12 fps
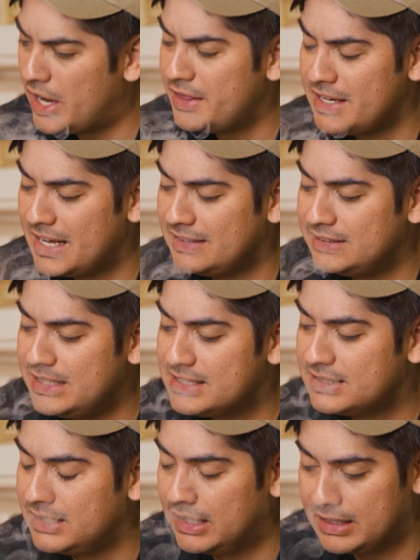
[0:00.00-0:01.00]
I think at
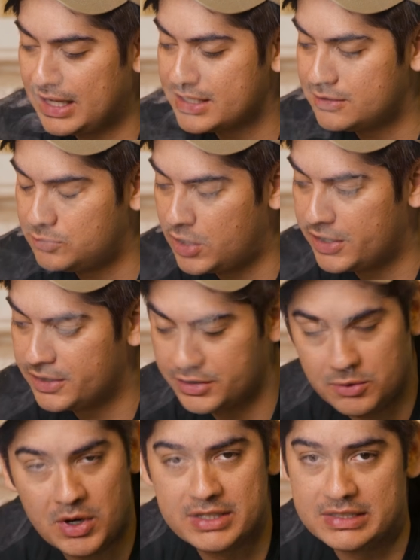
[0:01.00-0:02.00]
least a glass of water.
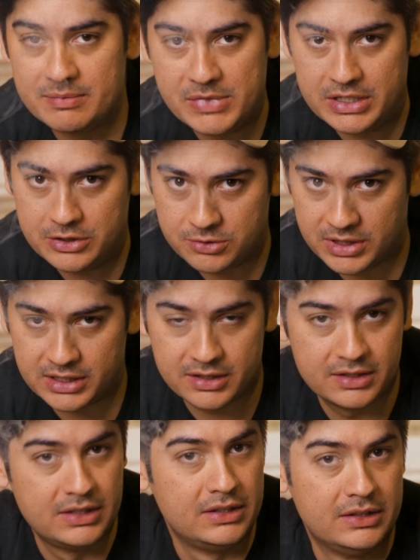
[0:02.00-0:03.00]
You want something to drink
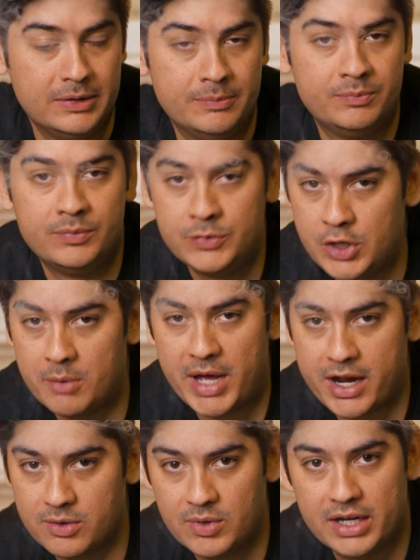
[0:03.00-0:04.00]
no
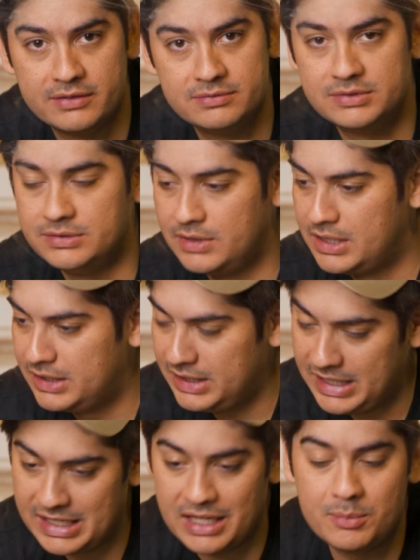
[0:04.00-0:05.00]
matter what.
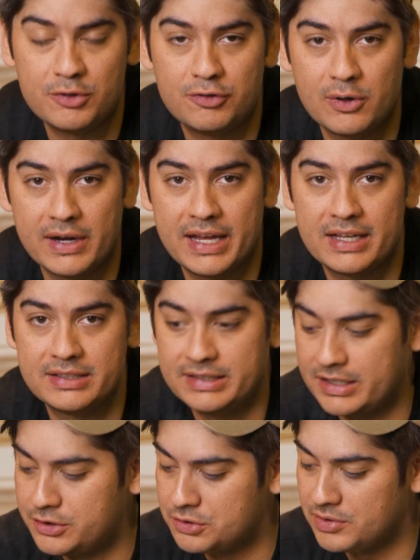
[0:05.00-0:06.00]
Eating beforehand
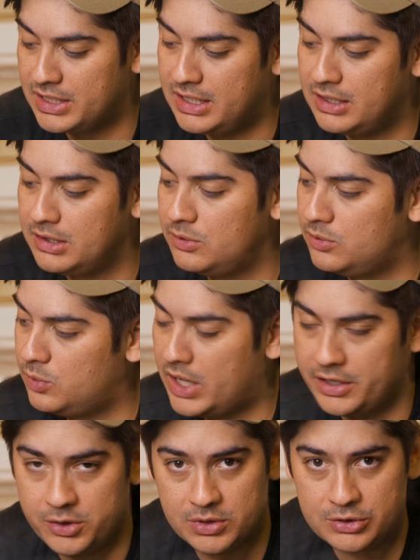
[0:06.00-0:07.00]
and drinking
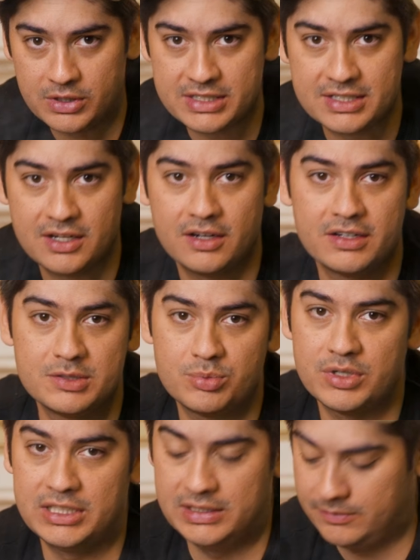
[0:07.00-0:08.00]
while you enjoy a cigar is
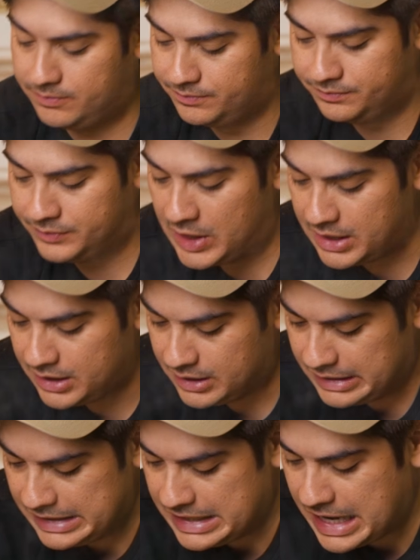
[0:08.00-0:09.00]
pretty
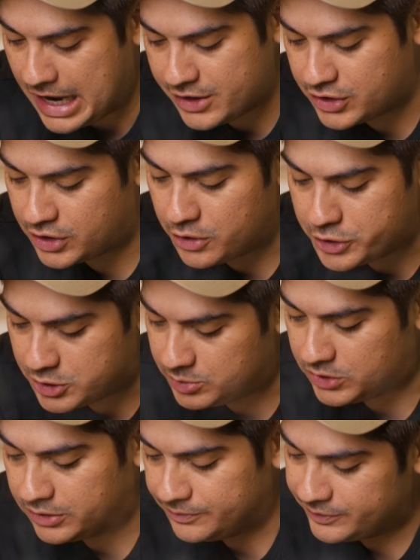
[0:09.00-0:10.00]

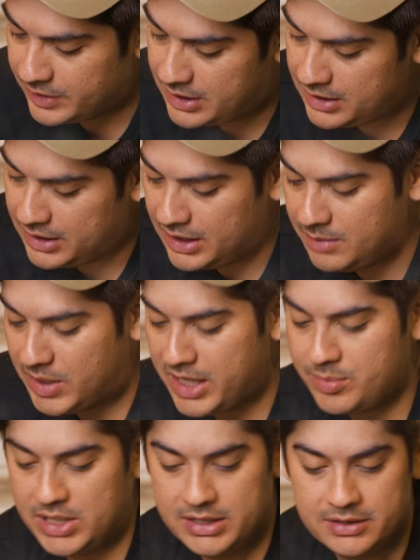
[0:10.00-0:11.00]
non-negotiable, in my
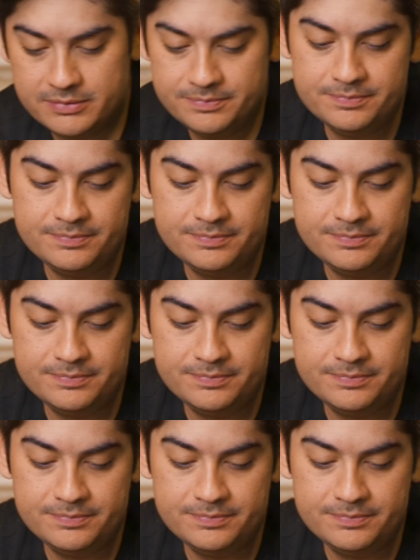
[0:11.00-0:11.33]
opinion.